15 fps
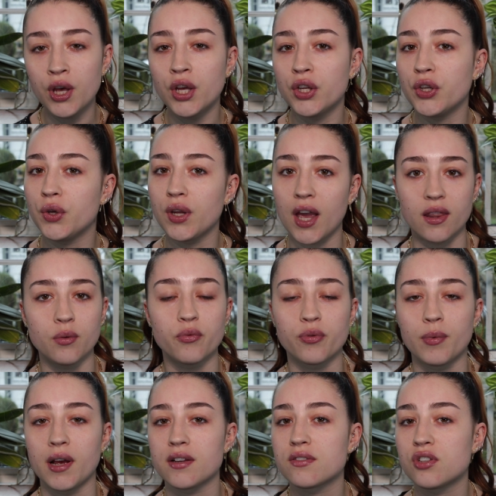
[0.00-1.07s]
You can get them from
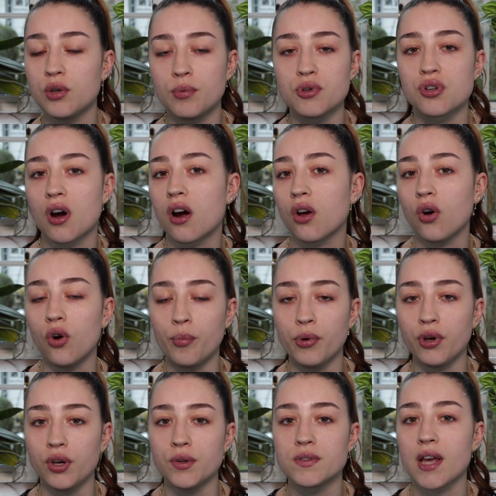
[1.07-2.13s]
like Superdrug or
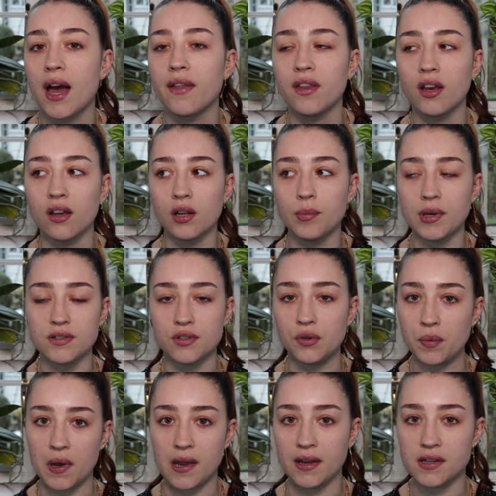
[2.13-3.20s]
Boots and they're going to be
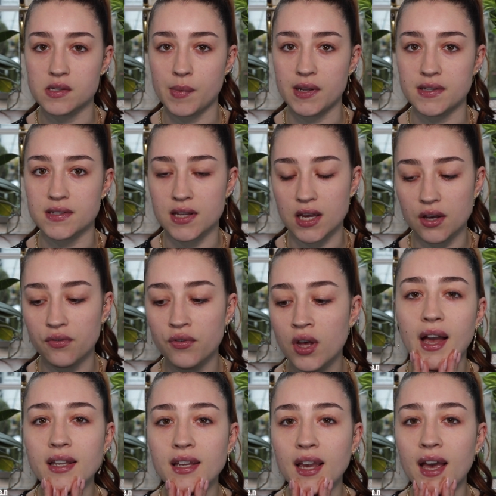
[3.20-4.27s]
super inexpensive.
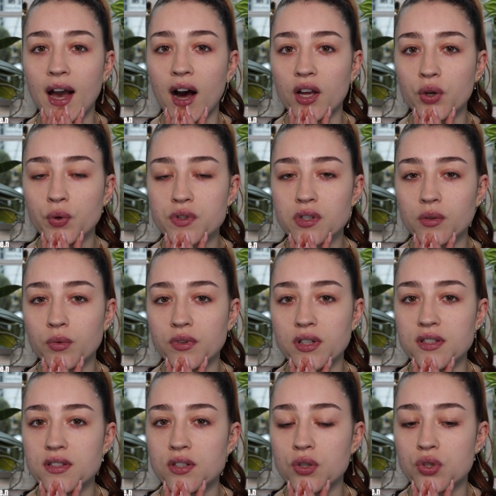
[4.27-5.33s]
And yeah, I also want
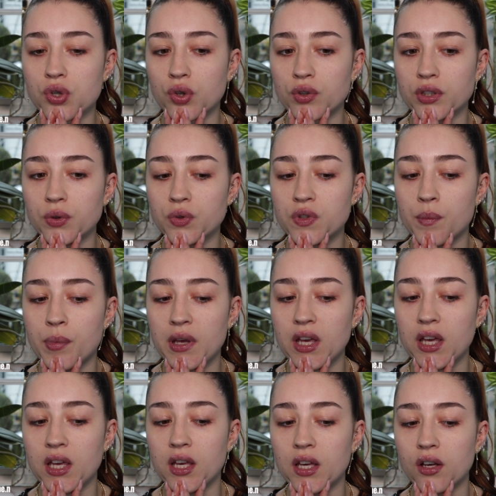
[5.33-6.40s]
this tutorial to
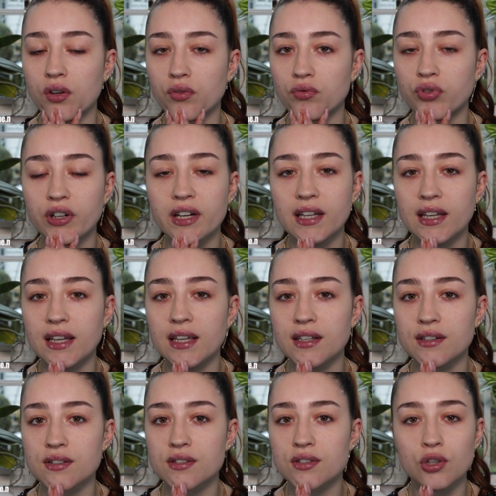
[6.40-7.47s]
be
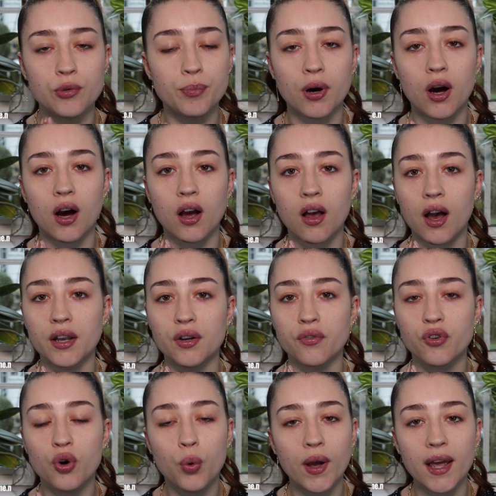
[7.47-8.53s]
really super kind of
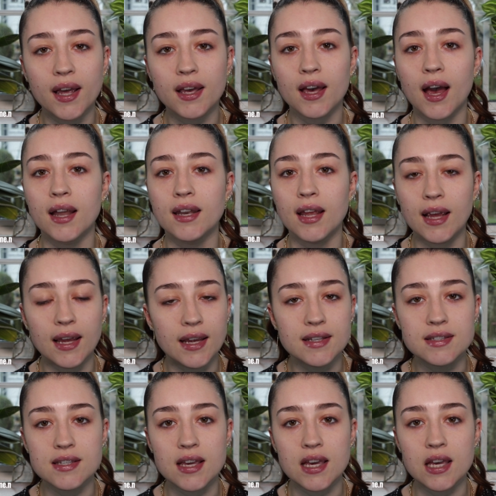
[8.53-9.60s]
quick and
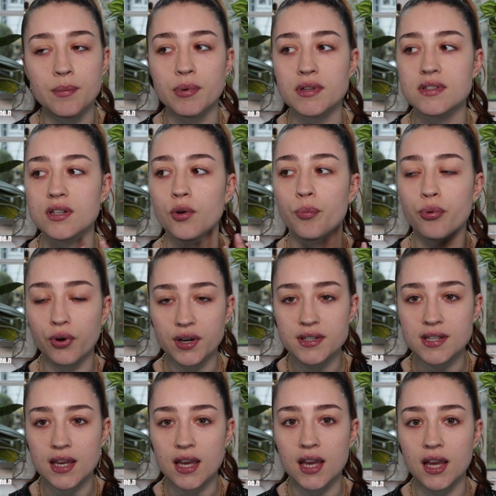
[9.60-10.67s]
easy but still
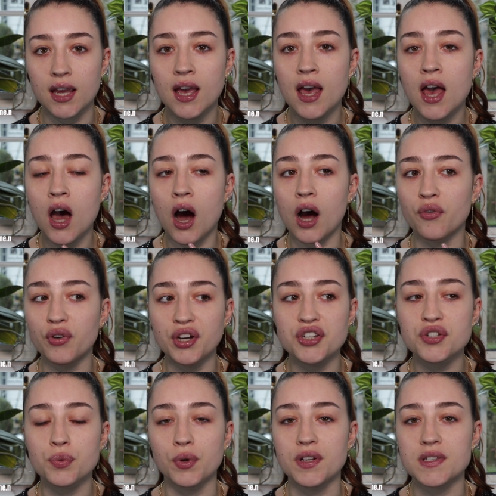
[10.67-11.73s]
pretty. I really
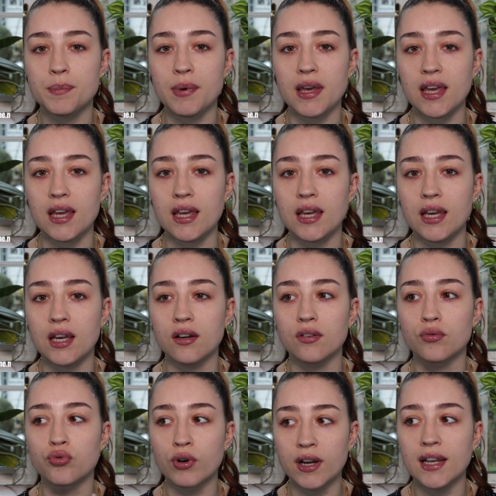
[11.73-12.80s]
just want it to be
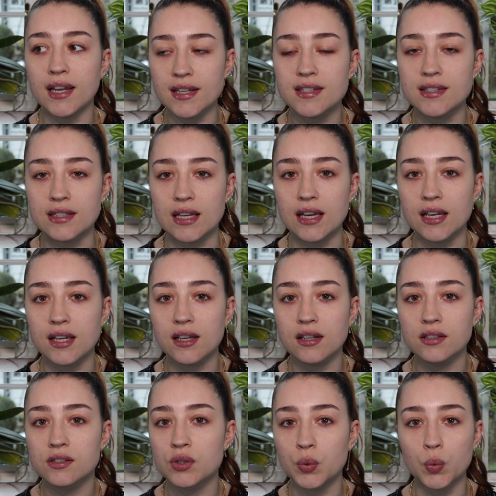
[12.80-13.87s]
realistic
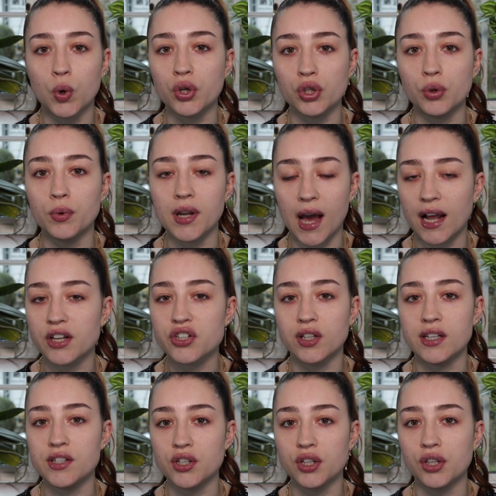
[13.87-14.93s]
to what you would
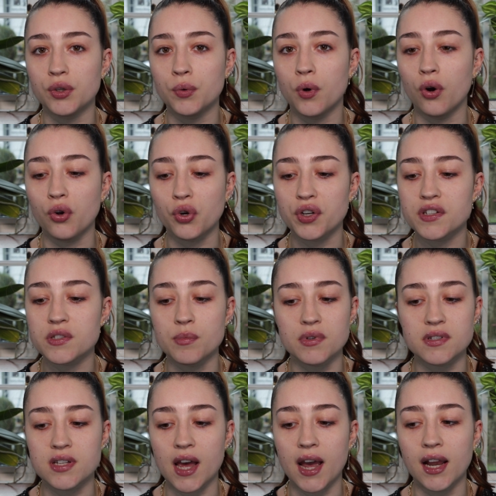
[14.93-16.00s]
actually do on Christmas
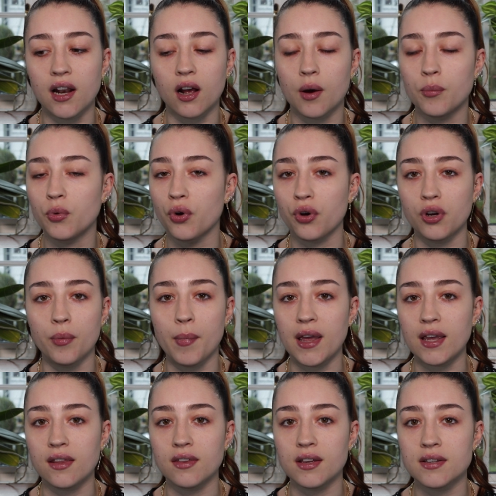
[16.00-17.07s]
Day. Like, I'm not going to
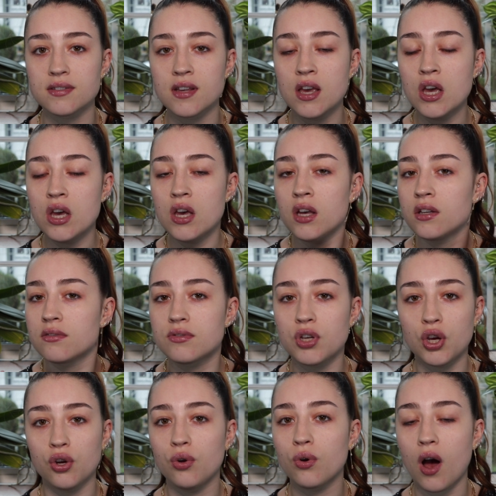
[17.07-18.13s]
make this
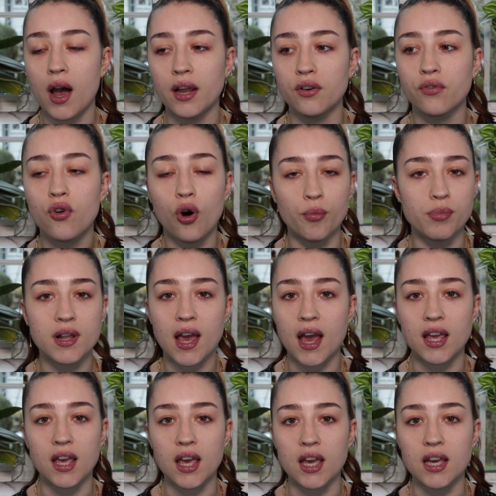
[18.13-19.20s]
too kind of
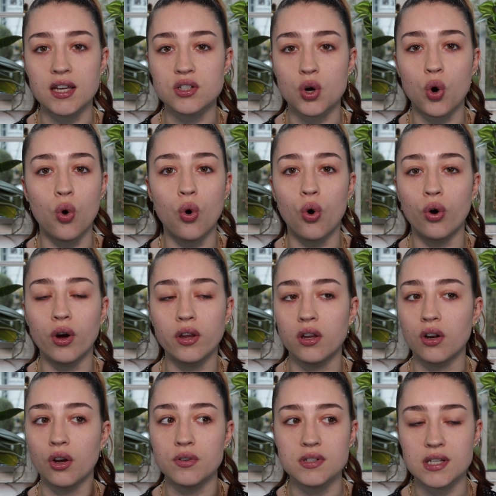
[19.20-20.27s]
complicated or, you
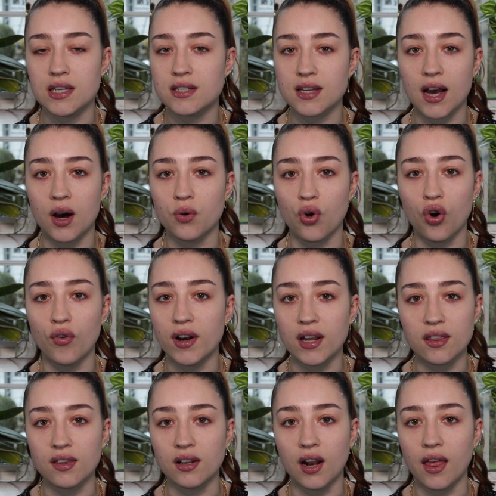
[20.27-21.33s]
know, detailed or
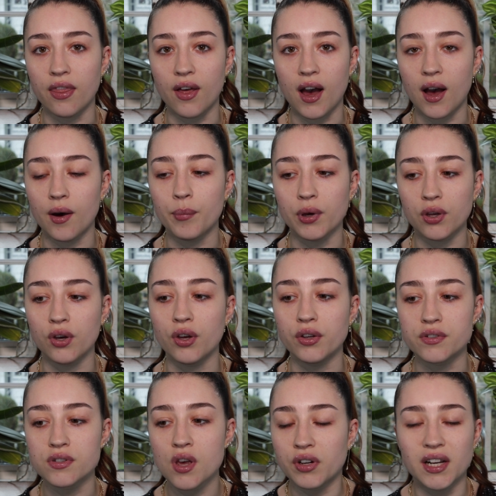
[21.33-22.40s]
anything like that,
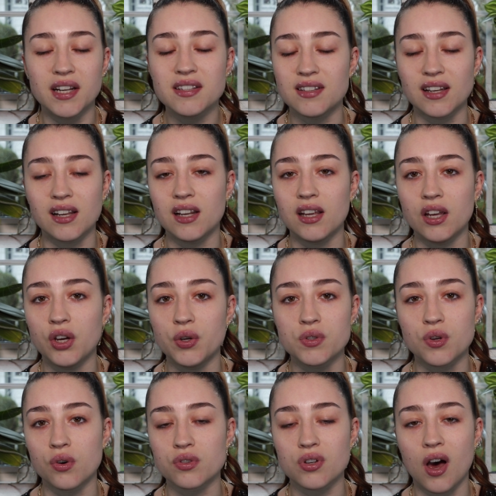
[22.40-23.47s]
because realistically, who's
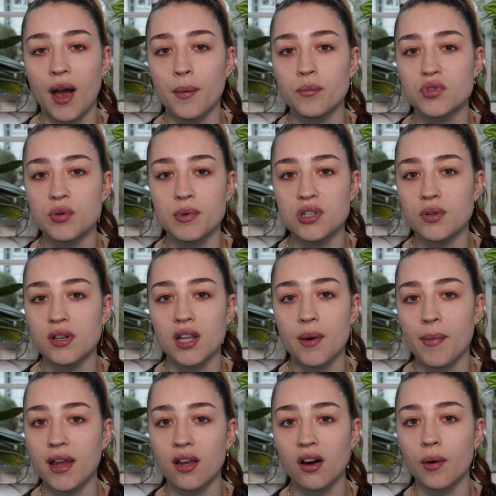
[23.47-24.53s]
got time to be doing their
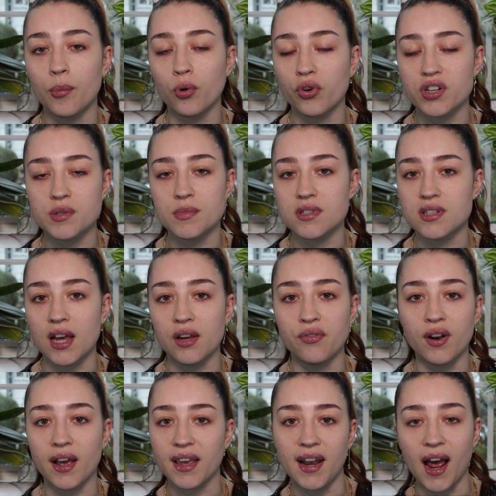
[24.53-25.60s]
makeup on Christmas Day for
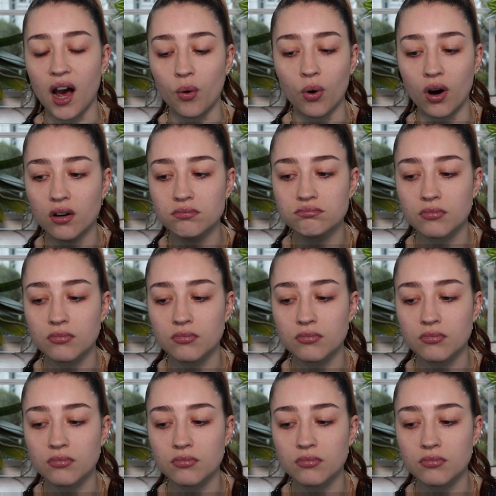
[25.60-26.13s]
like an hour?